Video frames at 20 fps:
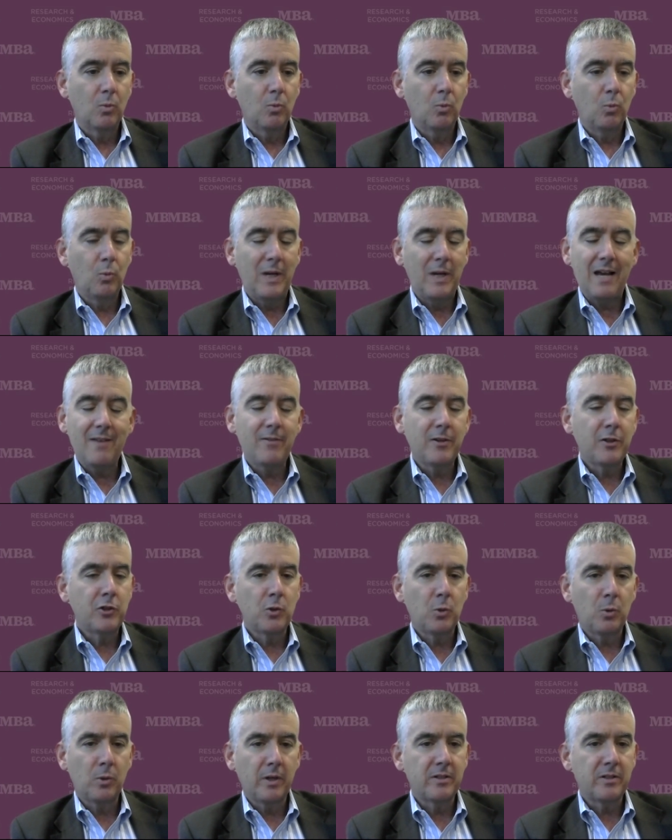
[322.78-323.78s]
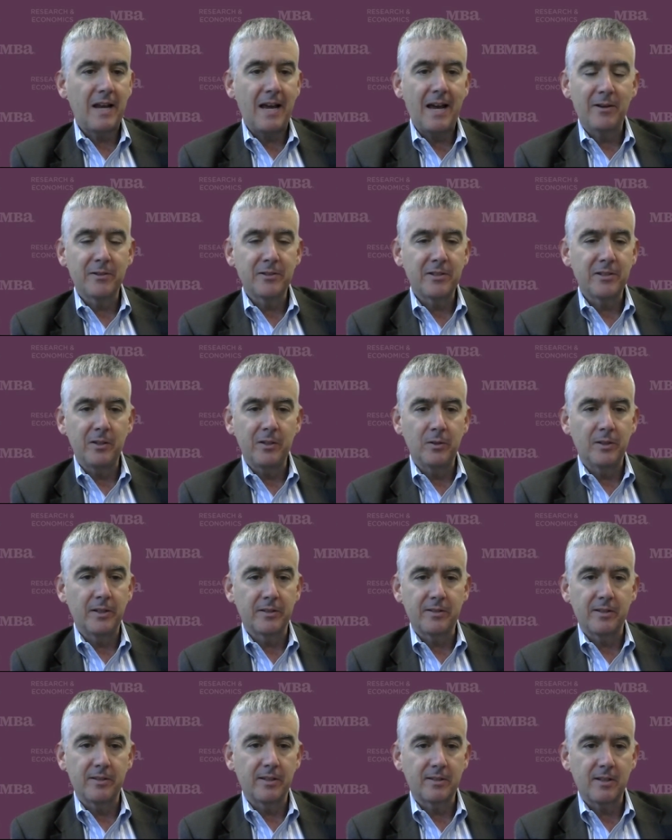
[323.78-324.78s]
We have a shortage of housing
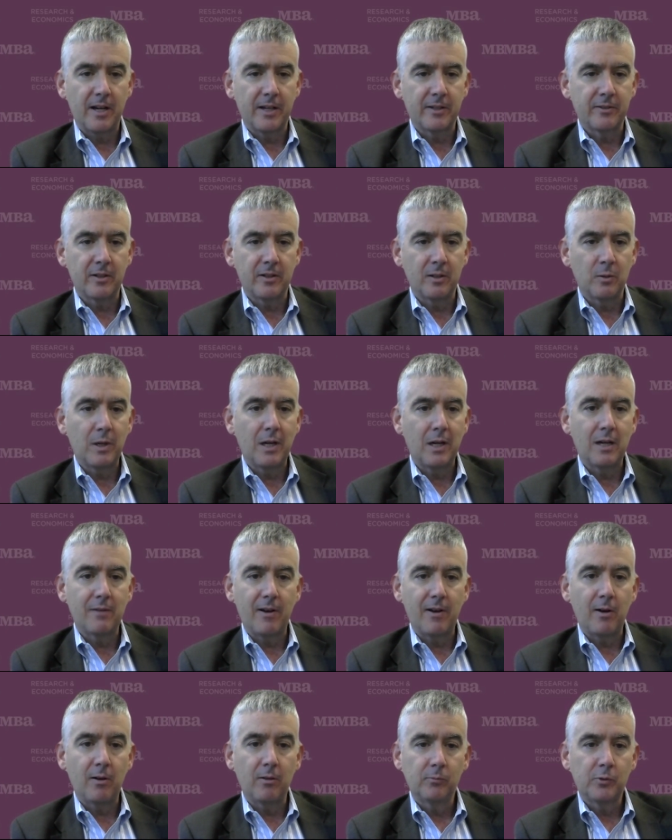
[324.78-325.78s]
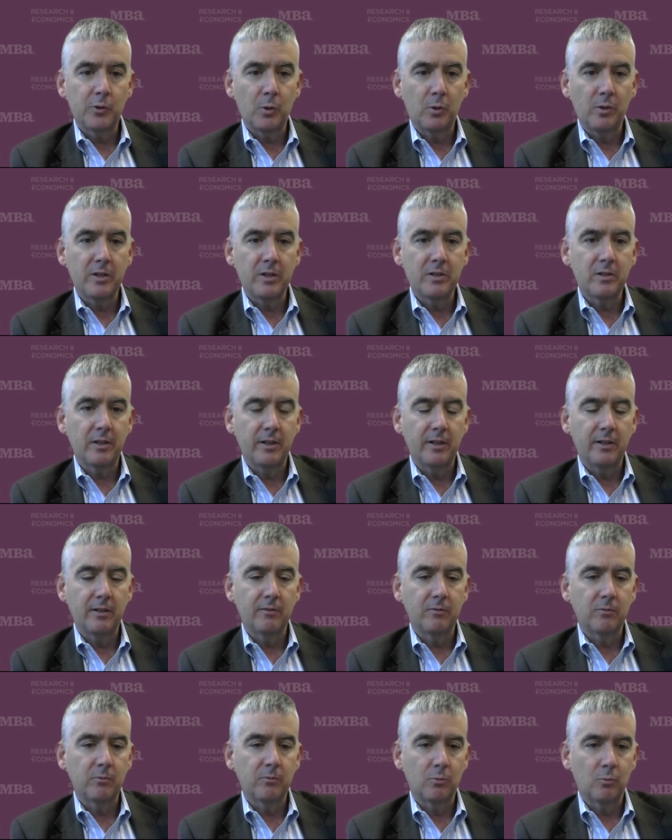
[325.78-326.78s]
units in this country. We have a shortage
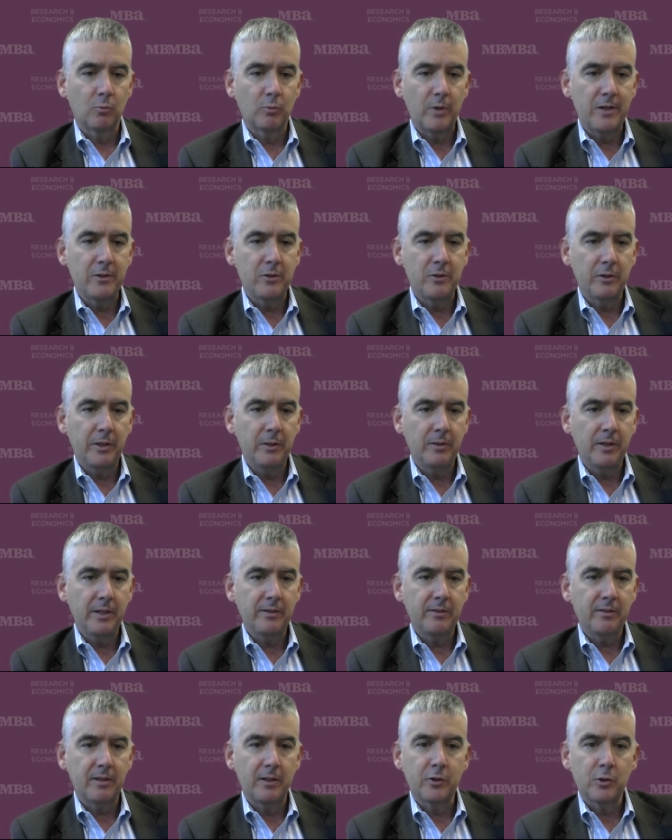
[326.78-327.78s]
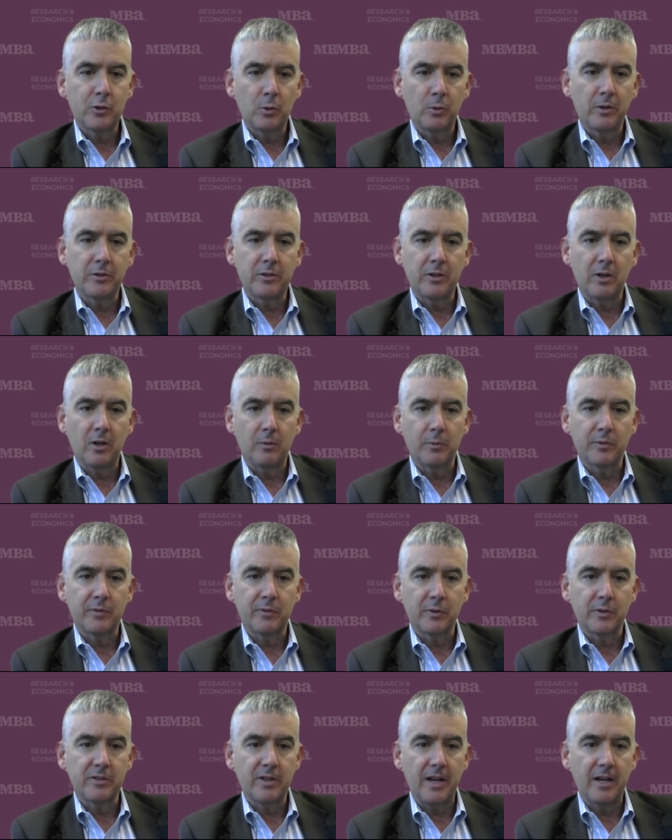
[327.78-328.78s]
of rental units and a shortage of homes
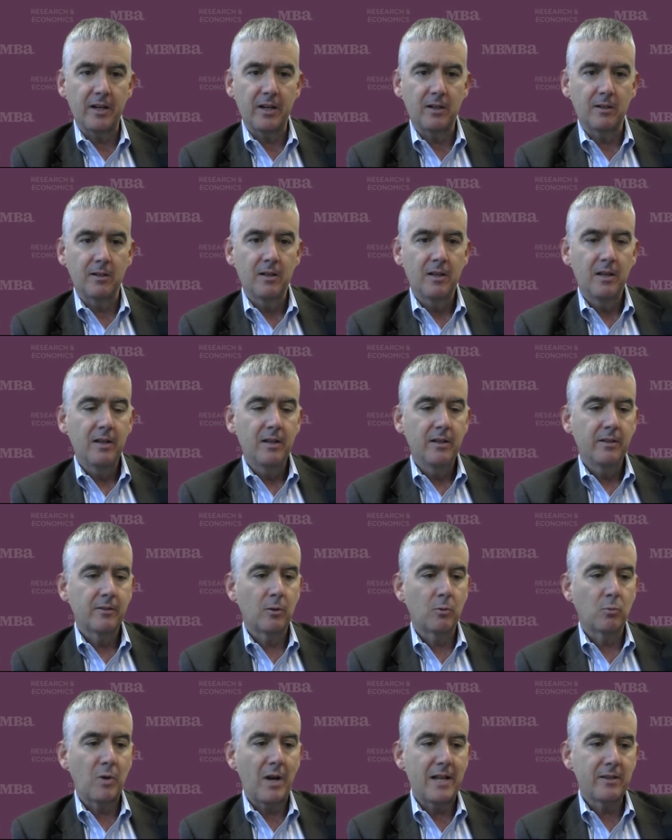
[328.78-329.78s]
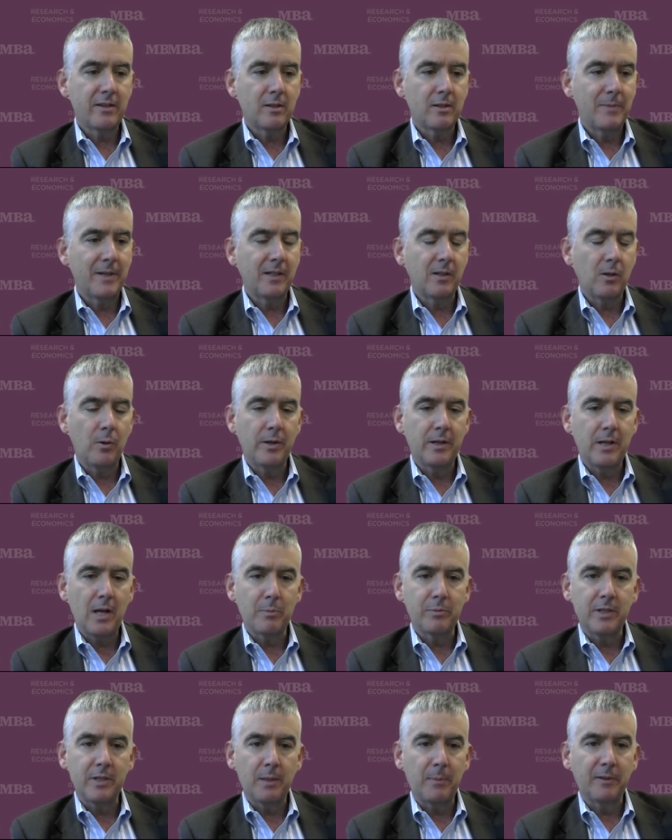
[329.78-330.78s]
for sale. So rents have been going
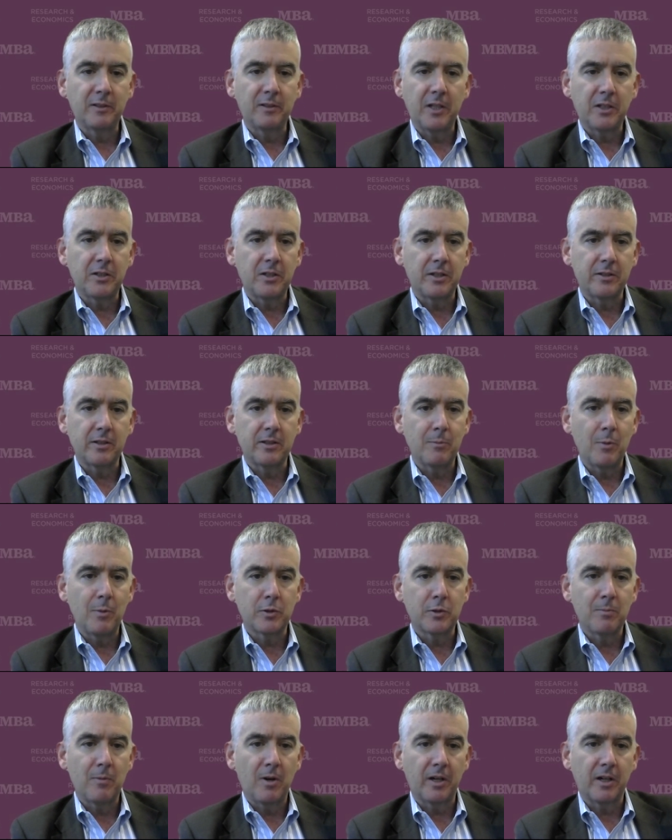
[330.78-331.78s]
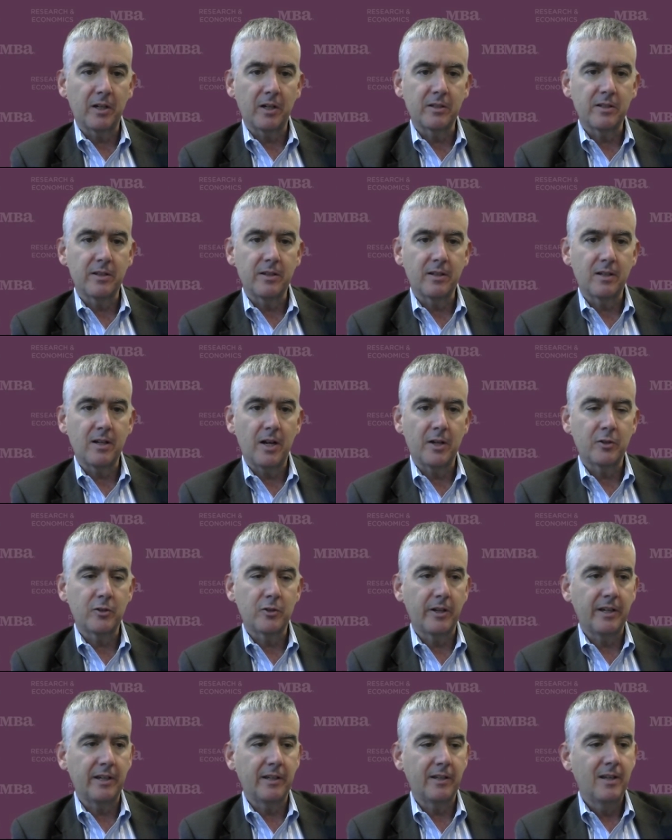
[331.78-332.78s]
up double digits in most markets in the
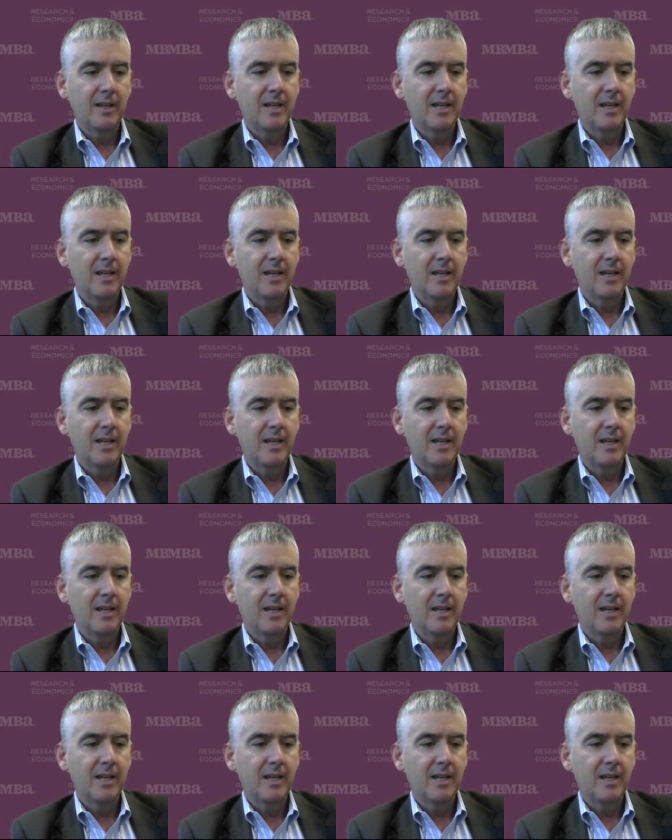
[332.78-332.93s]
country.